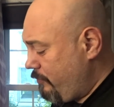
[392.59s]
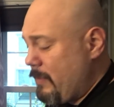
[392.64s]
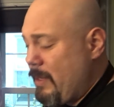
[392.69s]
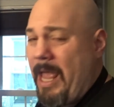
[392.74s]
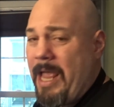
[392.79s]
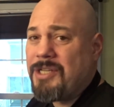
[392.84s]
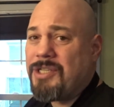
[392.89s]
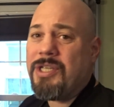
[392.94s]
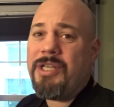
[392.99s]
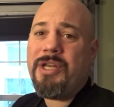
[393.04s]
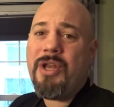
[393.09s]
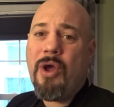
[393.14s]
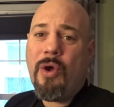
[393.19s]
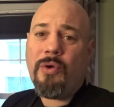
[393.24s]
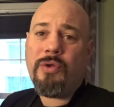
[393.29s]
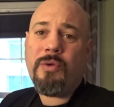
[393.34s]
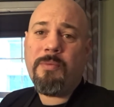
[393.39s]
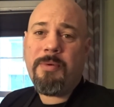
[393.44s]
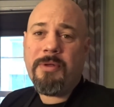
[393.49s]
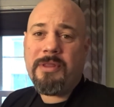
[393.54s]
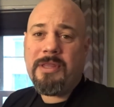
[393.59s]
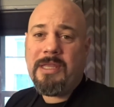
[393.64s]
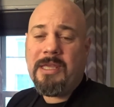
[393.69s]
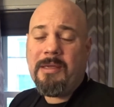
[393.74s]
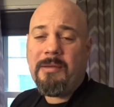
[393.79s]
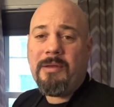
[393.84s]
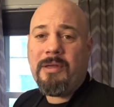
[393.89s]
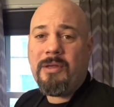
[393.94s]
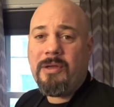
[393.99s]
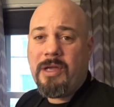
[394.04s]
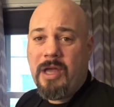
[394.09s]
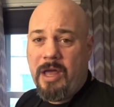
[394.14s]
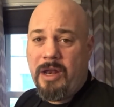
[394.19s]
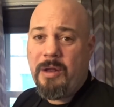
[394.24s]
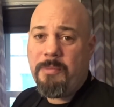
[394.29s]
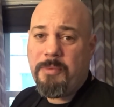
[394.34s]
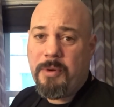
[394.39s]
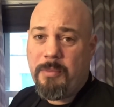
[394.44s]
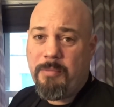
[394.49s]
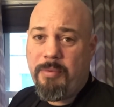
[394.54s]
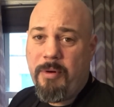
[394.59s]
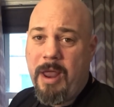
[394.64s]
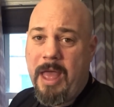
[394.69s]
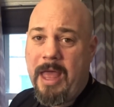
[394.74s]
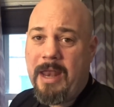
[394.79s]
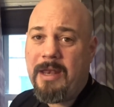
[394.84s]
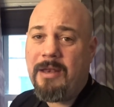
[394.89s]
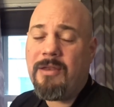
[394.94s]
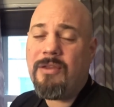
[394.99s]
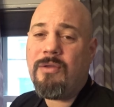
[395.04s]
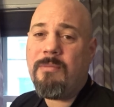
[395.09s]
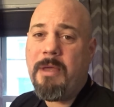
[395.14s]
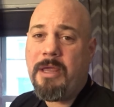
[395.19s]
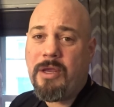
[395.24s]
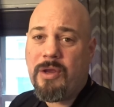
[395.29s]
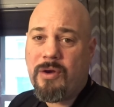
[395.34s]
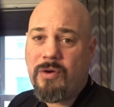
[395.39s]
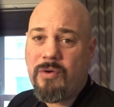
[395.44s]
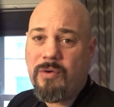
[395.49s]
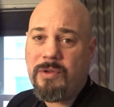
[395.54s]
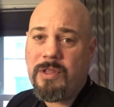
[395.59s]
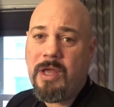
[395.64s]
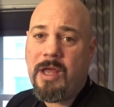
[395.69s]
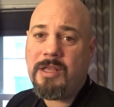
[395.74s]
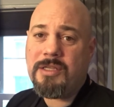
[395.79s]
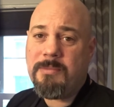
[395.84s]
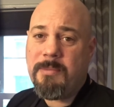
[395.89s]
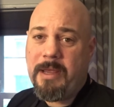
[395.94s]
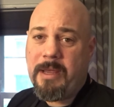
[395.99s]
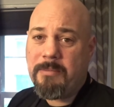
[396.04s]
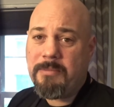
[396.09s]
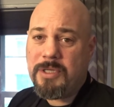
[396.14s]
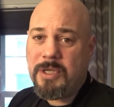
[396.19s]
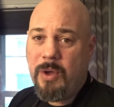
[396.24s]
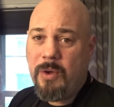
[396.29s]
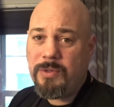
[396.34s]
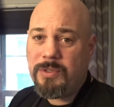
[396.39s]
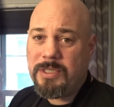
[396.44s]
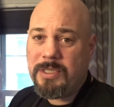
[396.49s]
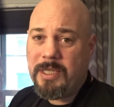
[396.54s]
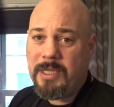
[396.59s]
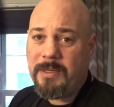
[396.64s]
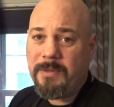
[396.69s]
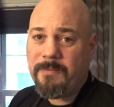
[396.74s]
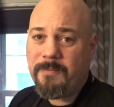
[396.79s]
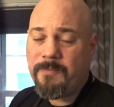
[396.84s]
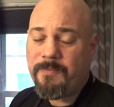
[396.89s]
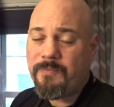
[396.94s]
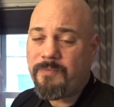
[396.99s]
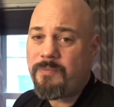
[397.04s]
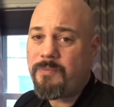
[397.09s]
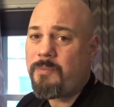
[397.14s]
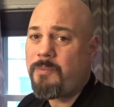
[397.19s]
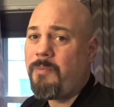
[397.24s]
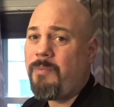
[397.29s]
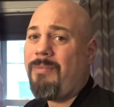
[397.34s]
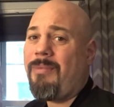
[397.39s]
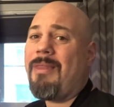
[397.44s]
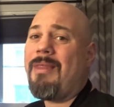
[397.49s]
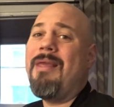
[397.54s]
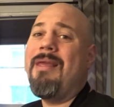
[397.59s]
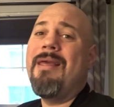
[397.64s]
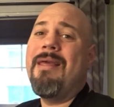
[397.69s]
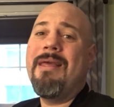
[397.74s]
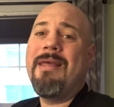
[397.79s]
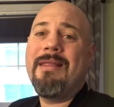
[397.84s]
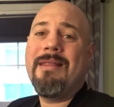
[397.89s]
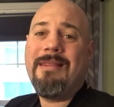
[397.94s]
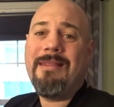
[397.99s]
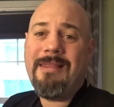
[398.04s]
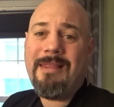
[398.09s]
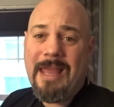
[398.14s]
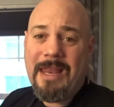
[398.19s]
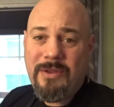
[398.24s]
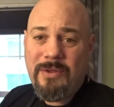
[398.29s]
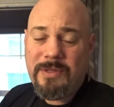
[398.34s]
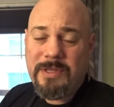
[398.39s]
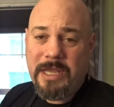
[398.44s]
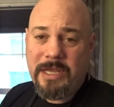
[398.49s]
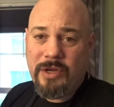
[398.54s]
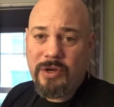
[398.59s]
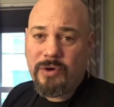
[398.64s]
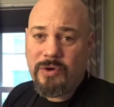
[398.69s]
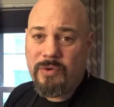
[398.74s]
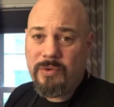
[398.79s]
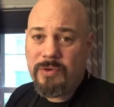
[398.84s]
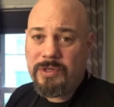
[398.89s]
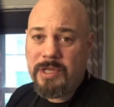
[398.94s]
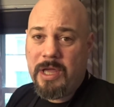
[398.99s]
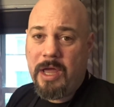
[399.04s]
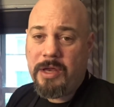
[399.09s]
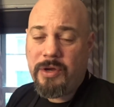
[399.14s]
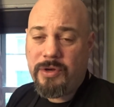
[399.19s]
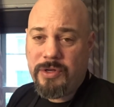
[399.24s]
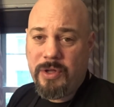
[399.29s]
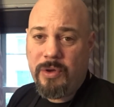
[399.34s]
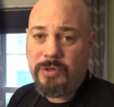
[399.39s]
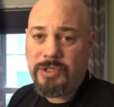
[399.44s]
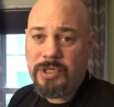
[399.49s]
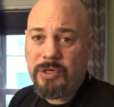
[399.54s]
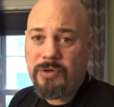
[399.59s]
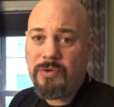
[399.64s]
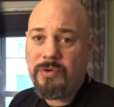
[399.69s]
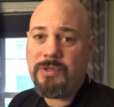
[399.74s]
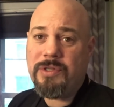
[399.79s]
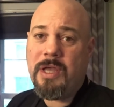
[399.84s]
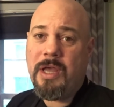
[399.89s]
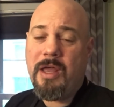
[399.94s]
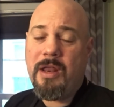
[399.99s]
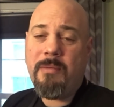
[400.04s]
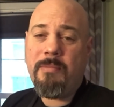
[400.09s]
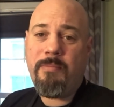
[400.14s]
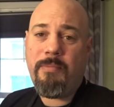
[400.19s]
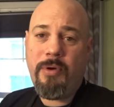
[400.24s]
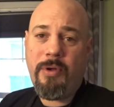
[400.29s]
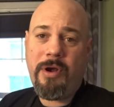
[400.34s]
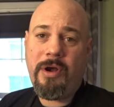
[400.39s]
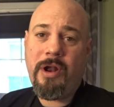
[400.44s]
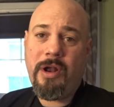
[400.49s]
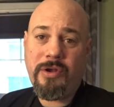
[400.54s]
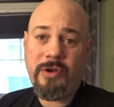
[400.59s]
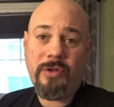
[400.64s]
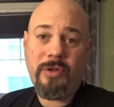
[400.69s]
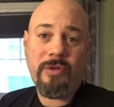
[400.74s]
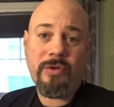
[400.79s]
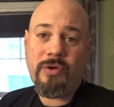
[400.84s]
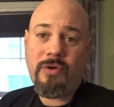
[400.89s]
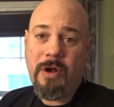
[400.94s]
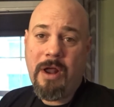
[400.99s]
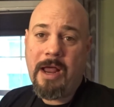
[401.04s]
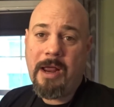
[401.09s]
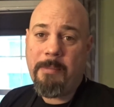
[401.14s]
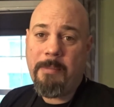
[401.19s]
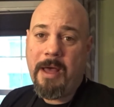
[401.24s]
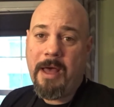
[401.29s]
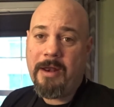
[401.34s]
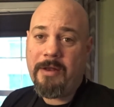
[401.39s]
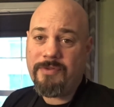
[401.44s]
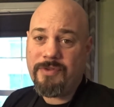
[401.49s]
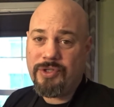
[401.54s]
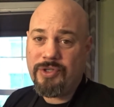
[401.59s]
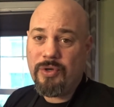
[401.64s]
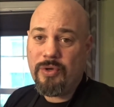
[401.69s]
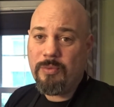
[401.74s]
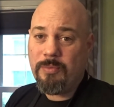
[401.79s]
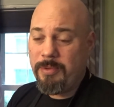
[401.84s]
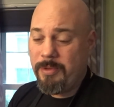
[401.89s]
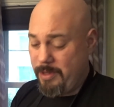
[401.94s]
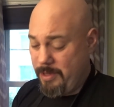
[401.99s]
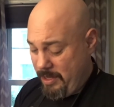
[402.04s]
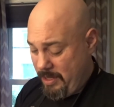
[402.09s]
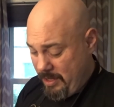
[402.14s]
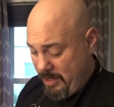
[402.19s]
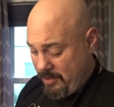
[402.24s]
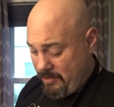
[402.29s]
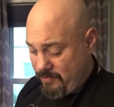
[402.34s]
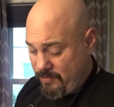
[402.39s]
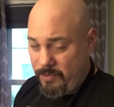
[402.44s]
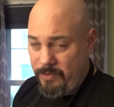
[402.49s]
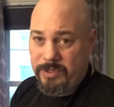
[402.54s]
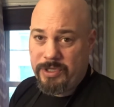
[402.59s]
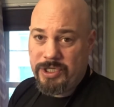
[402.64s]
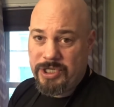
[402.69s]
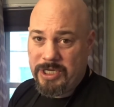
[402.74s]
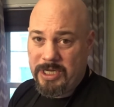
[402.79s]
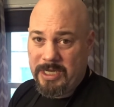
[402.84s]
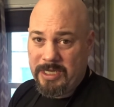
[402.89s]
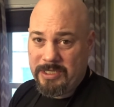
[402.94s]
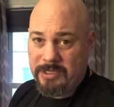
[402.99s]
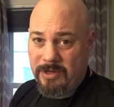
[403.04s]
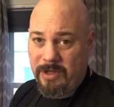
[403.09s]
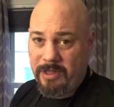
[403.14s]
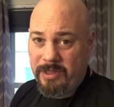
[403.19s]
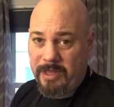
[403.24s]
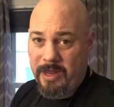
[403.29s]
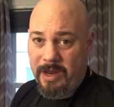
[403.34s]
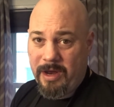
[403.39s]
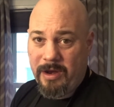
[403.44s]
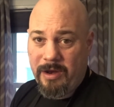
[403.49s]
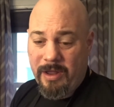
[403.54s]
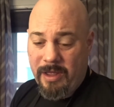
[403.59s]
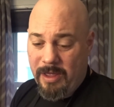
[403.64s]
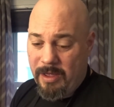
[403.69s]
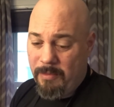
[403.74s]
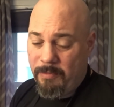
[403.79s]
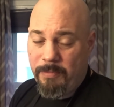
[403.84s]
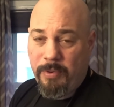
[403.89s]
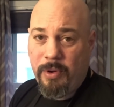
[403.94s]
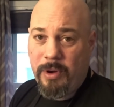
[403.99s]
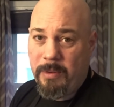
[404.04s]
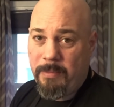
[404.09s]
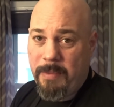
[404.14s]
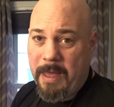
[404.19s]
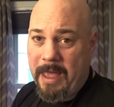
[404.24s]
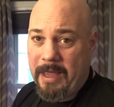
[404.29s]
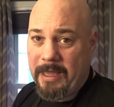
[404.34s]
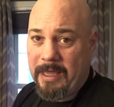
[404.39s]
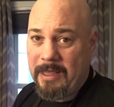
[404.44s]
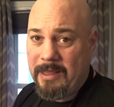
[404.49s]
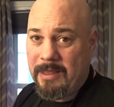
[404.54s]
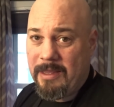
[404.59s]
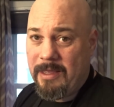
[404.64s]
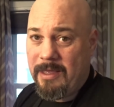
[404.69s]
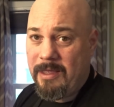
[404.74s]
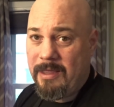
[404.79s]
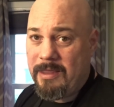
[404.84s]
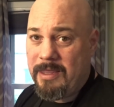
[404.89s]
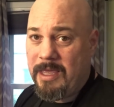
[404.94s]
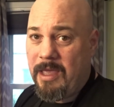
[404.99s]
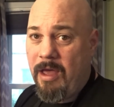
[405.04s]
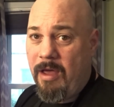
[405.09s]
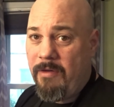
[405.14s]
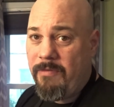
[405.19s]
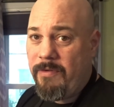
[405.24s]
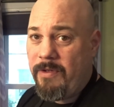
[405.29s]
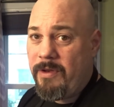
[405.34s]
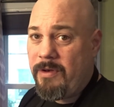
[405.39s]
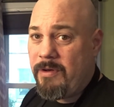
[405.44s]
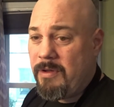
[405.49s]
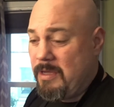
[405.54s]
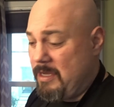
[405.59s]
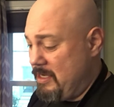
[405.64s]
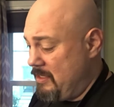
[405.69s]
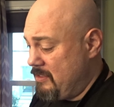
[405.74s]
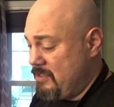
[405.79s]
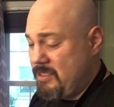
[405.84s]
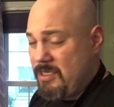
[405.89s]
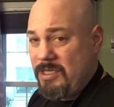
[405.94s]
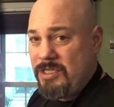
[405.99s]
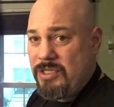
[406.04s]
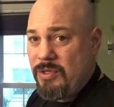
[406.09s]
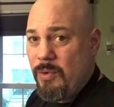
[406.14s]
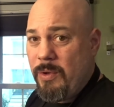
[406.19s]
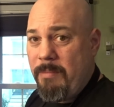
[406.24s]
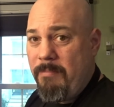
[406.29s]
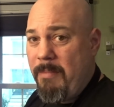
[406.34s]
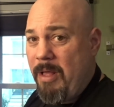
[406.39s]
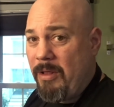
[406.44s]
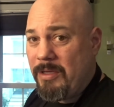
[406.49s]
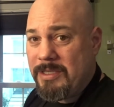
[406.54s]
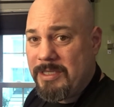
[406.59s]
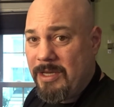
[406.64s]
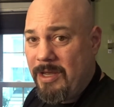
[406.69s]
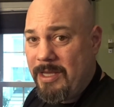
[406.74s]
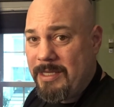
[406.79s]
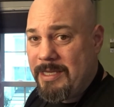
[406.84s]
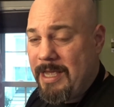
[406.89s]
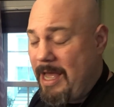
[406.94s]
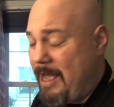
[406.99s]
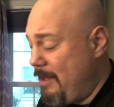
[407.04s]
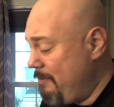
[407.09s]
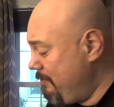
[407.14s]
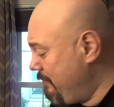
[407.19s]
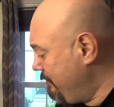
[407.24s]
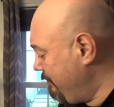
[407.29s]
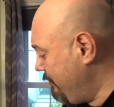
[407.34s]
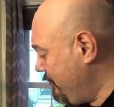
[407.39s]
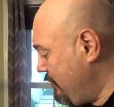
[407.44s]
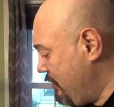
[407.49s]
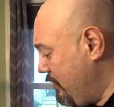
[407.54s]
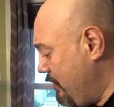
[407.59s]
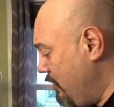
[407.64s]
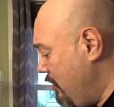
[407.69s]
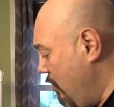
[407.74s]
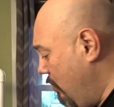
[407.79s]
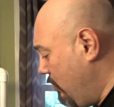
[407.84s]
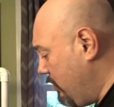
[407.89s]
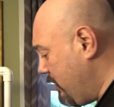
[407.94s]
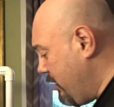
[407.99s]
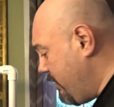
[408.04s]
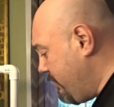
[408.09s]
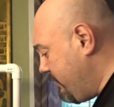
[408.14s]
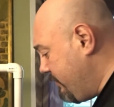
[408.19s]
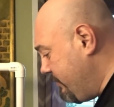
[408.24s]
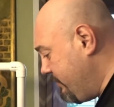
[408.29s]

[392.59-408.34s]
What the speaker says: Actually no, you cut up your bread, you make your croutons, make them toasty. Then you take your crouton, your toasted crouton, put it on your little crock pot of soup, throw the cheese on there, put it back in the oven just so it melts on top, golden.